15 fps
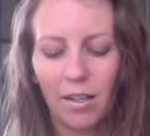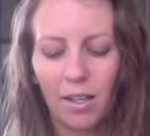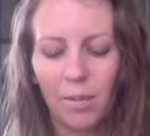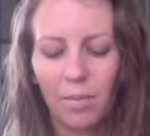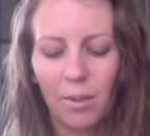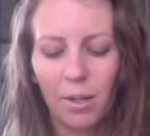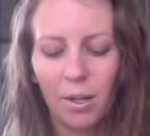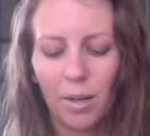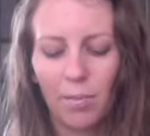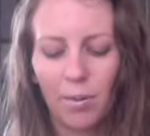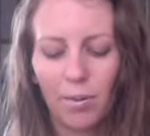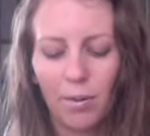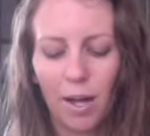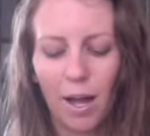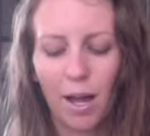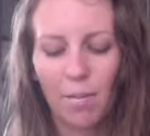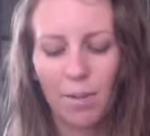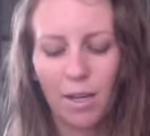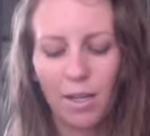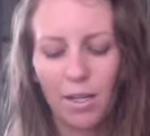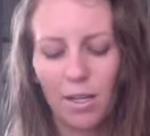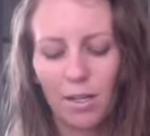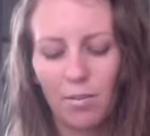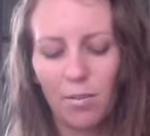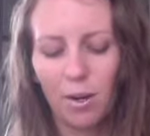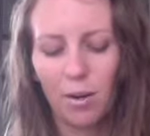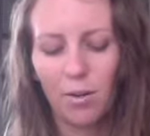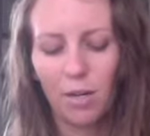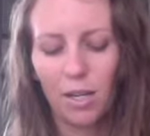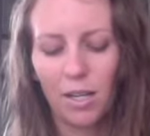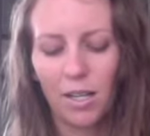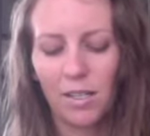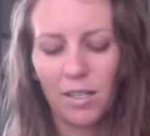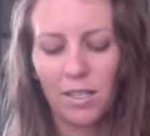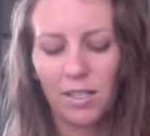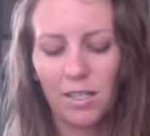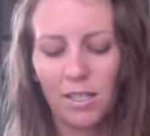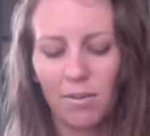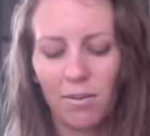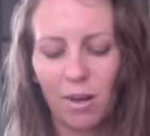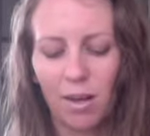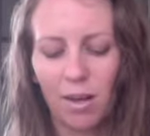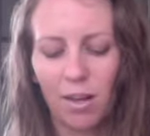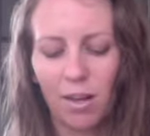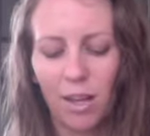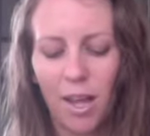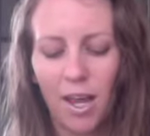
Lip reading: They put up a ramp and in the moat against the city wall,